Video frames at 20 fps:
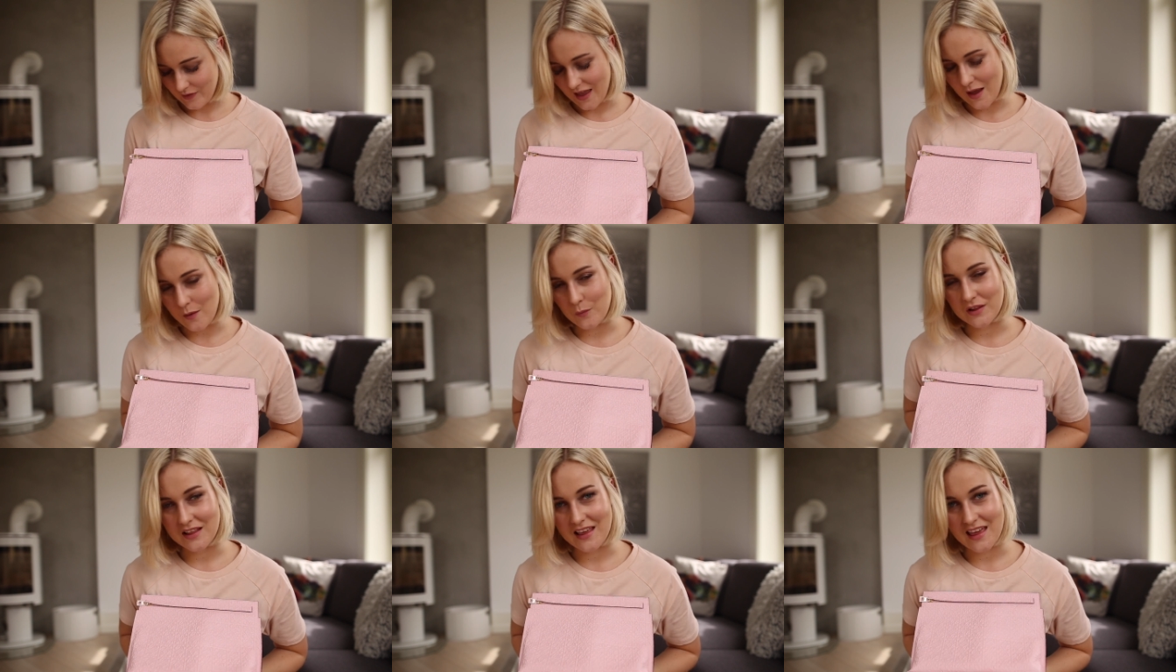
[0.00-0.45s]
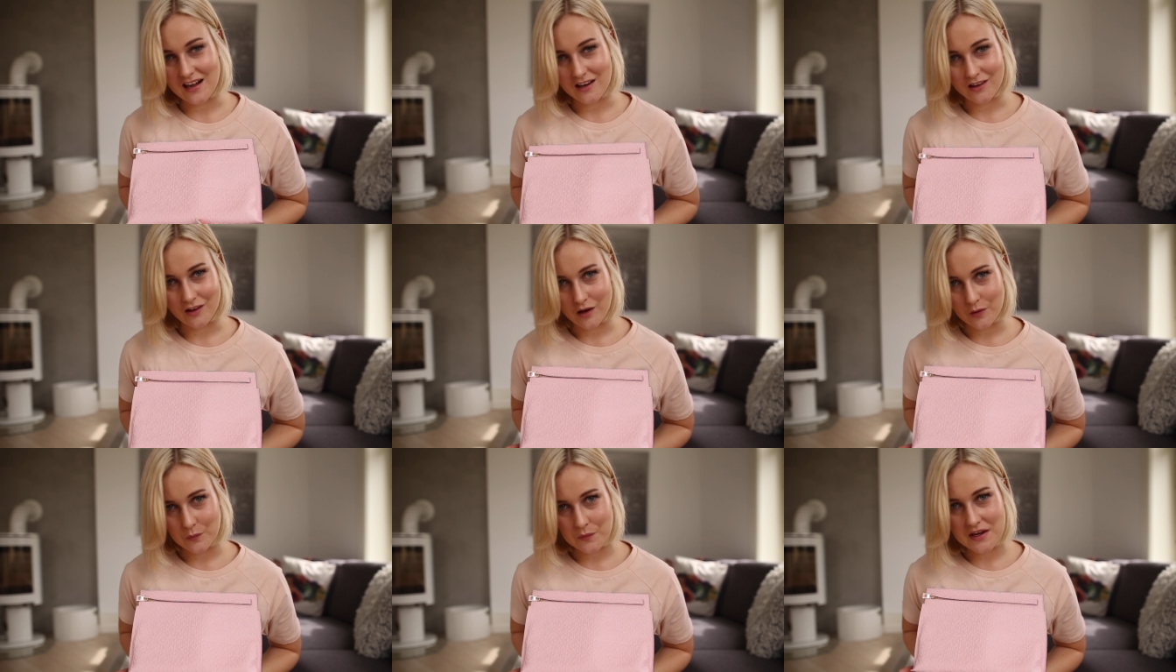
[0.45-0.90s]
I will get
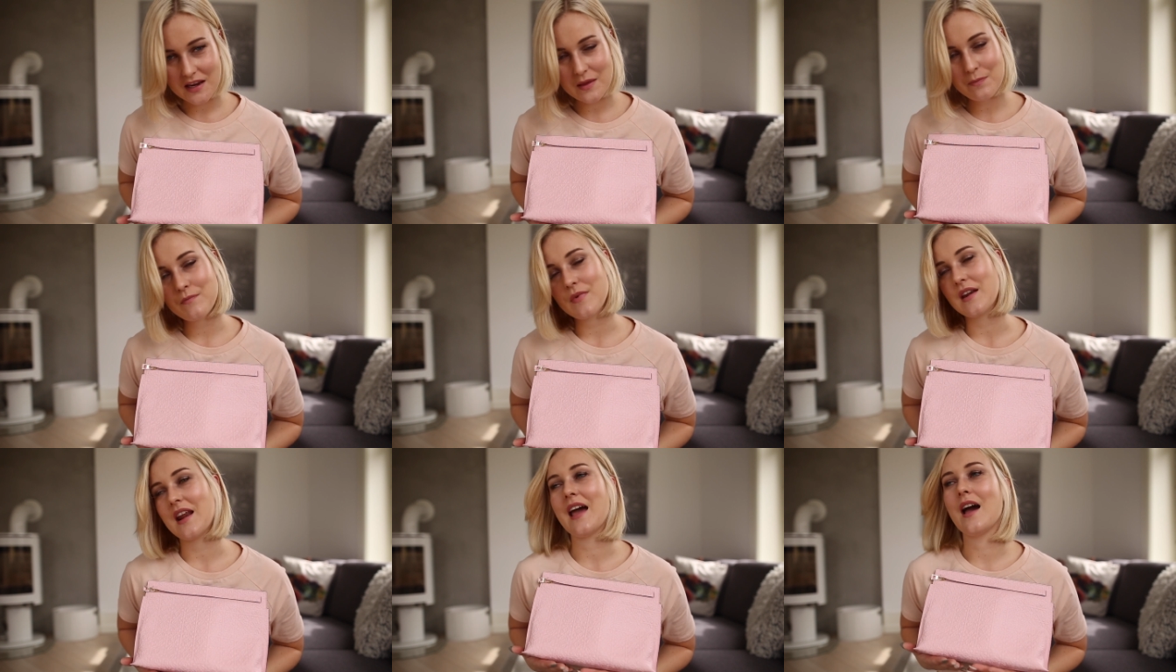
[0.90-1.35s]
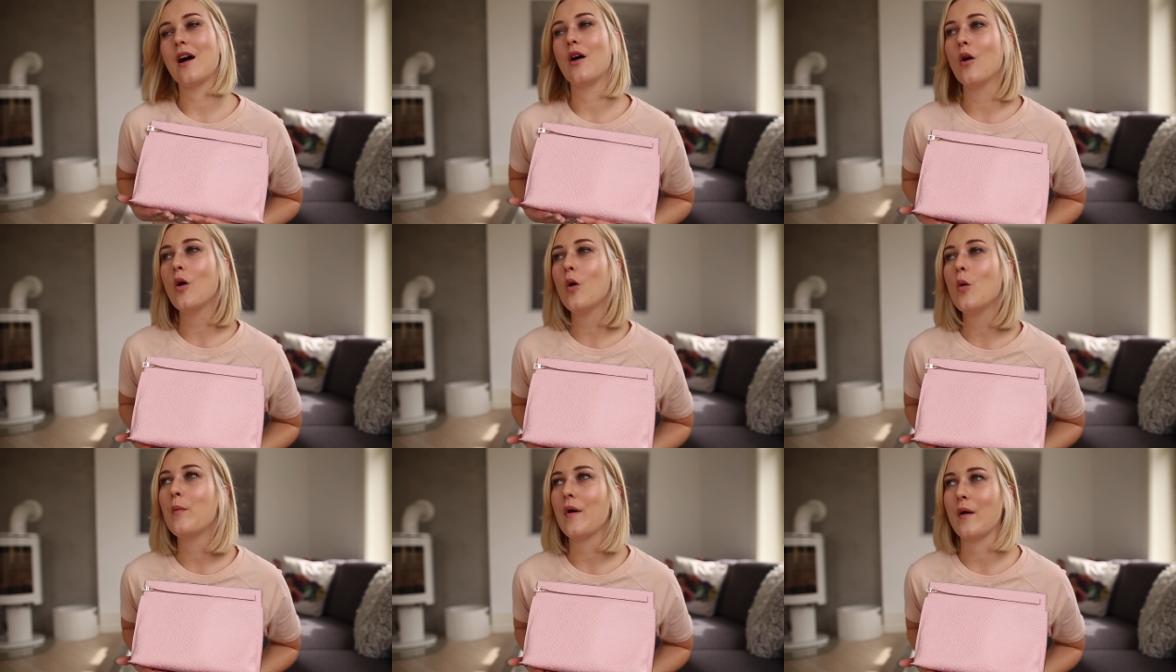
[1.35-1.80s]
along with it, but I
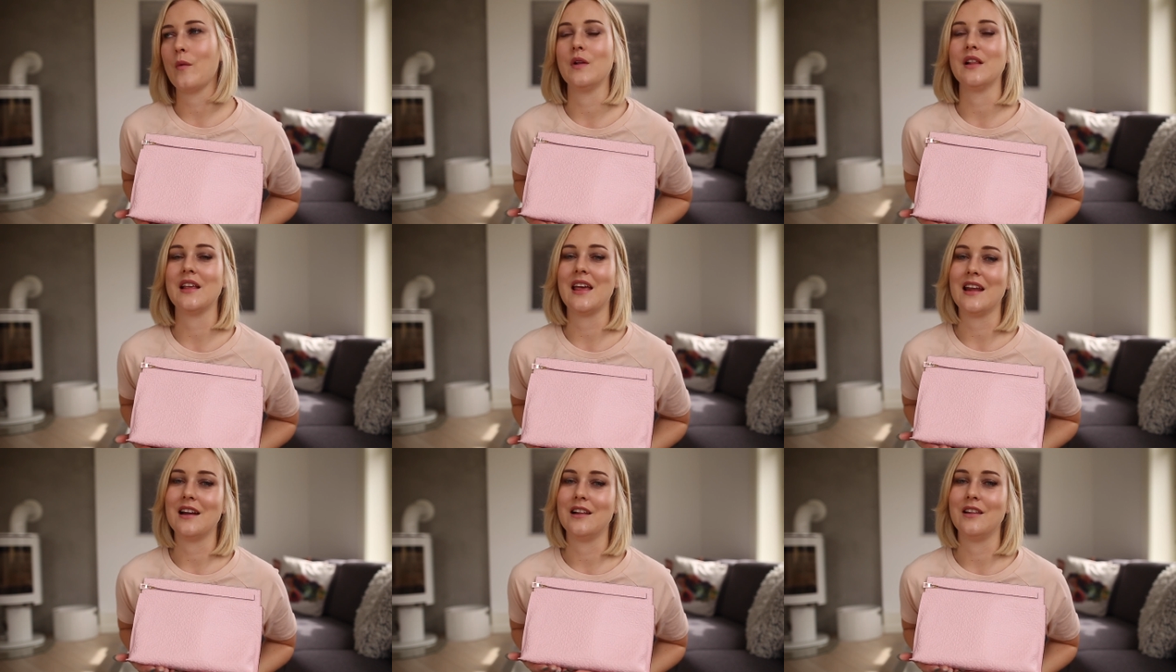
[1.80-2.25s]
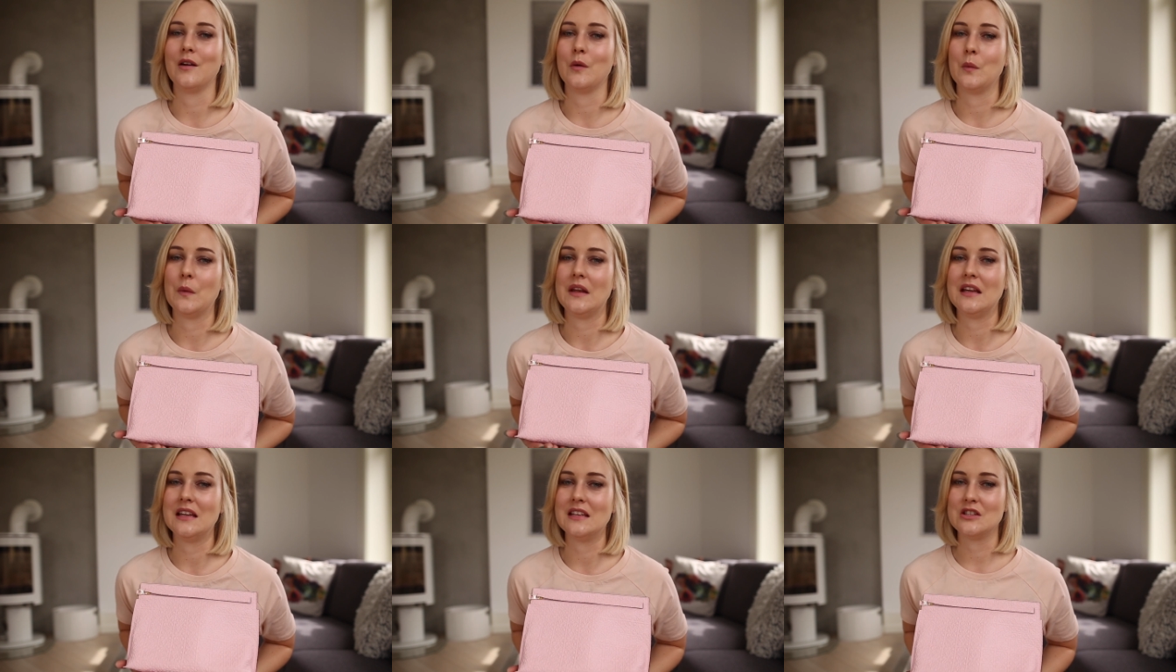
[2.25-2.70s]
hope I will get
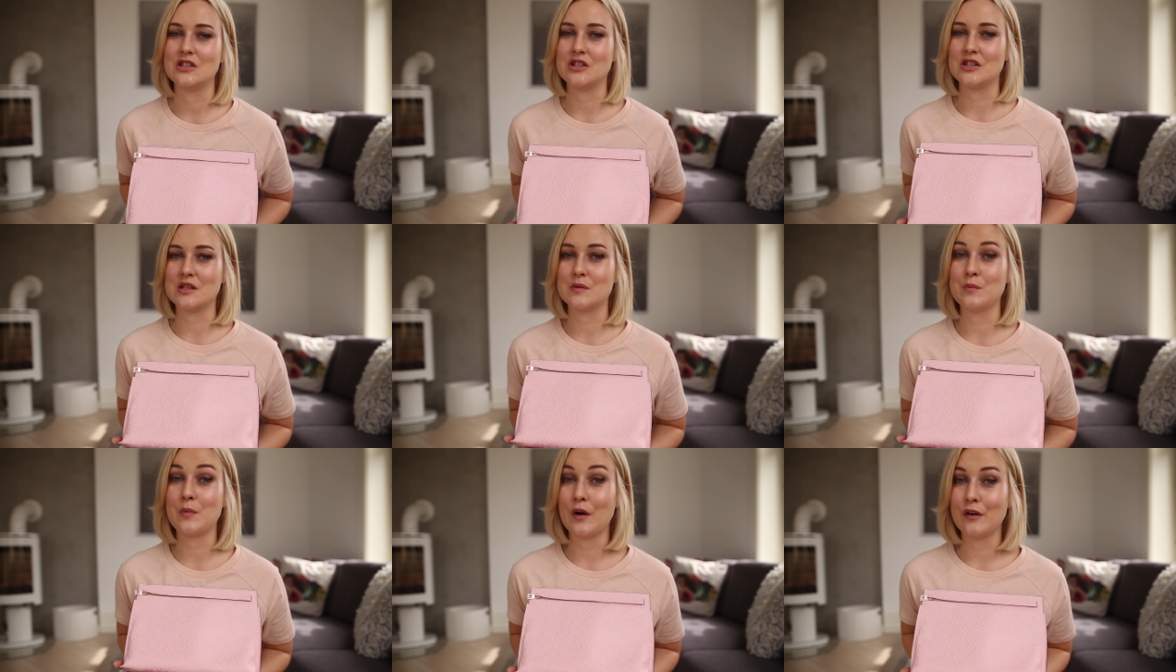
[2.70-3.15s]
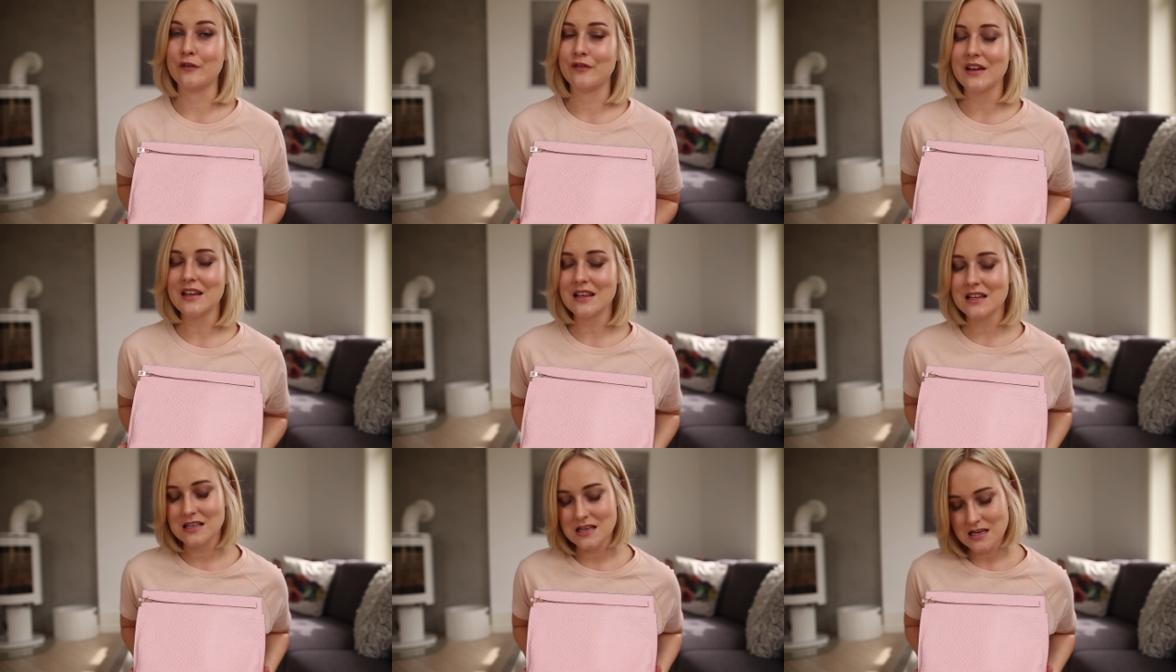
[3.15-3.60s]
along with it just
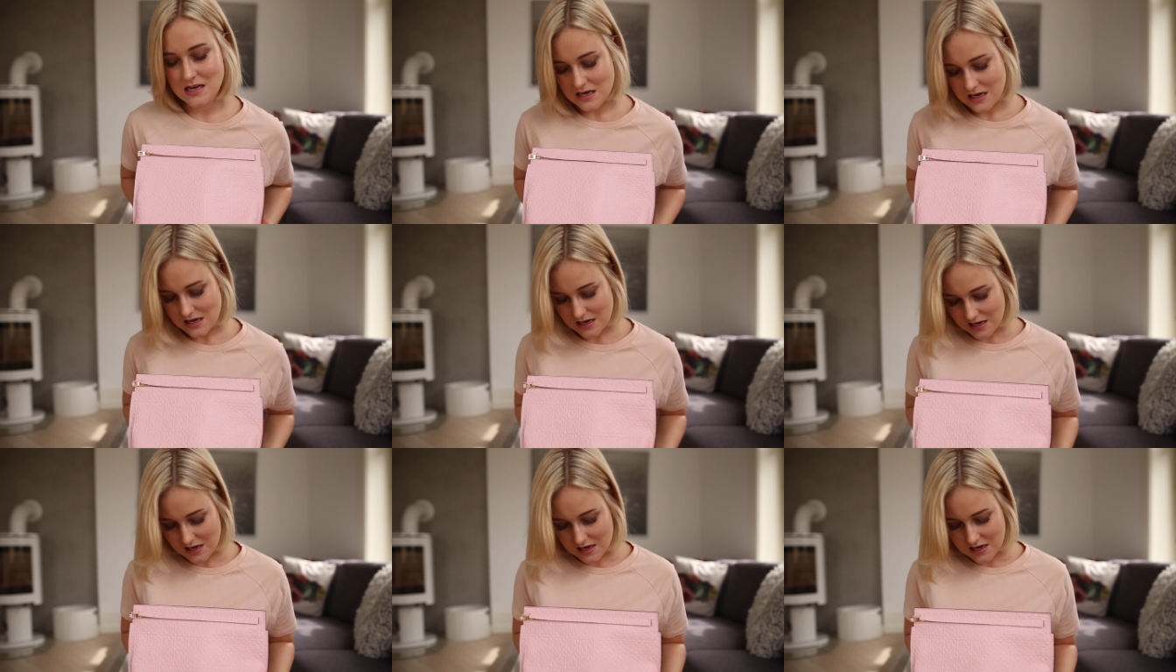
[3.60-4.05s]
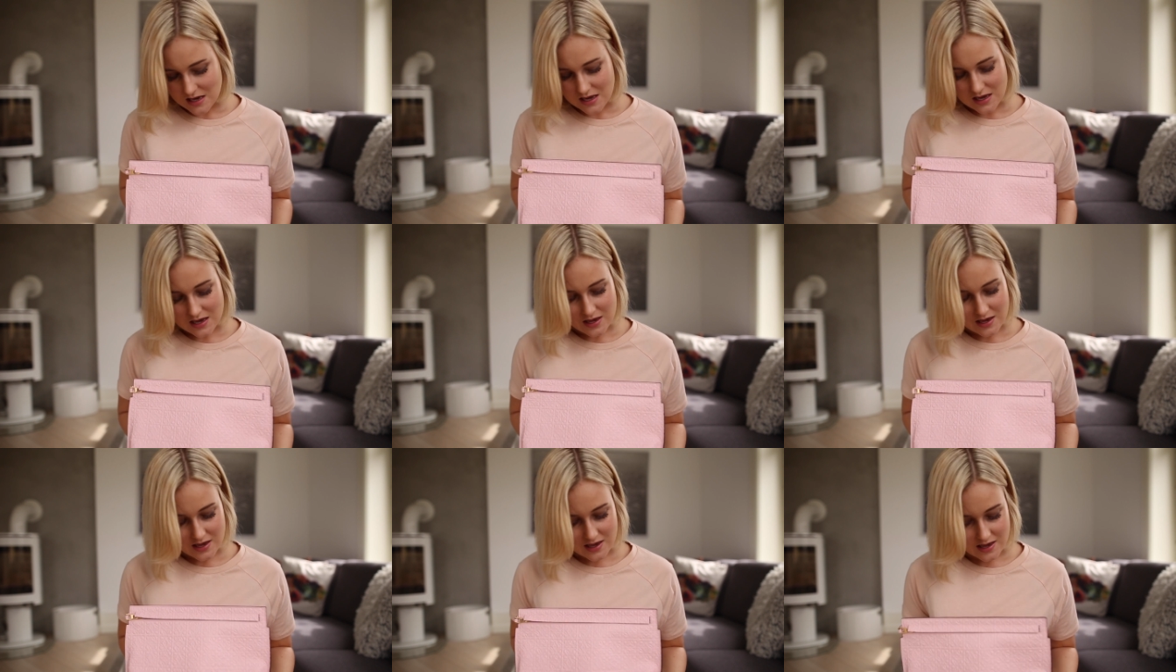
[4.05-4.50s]
perfect
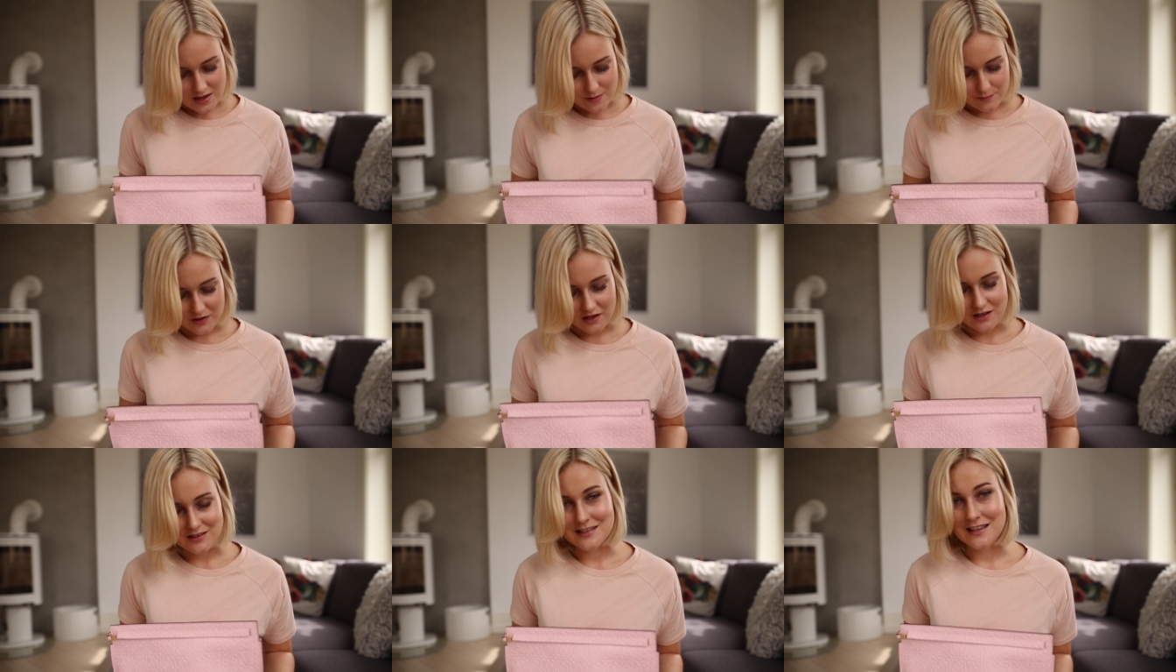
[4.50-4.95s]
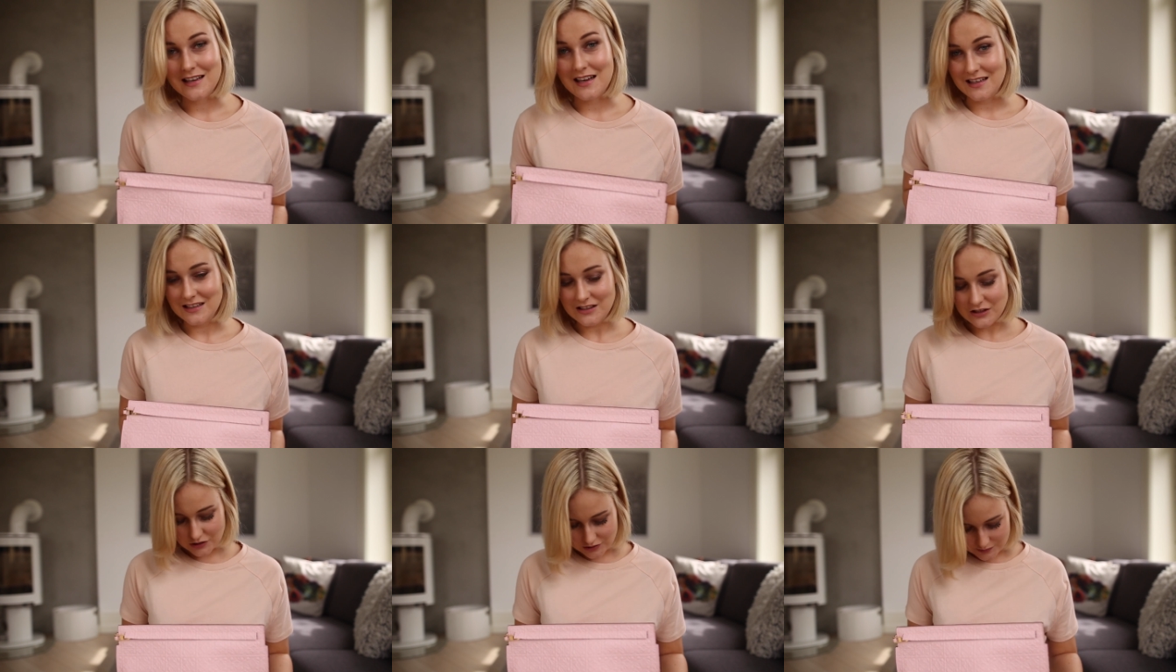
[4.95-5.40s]
uh, because it is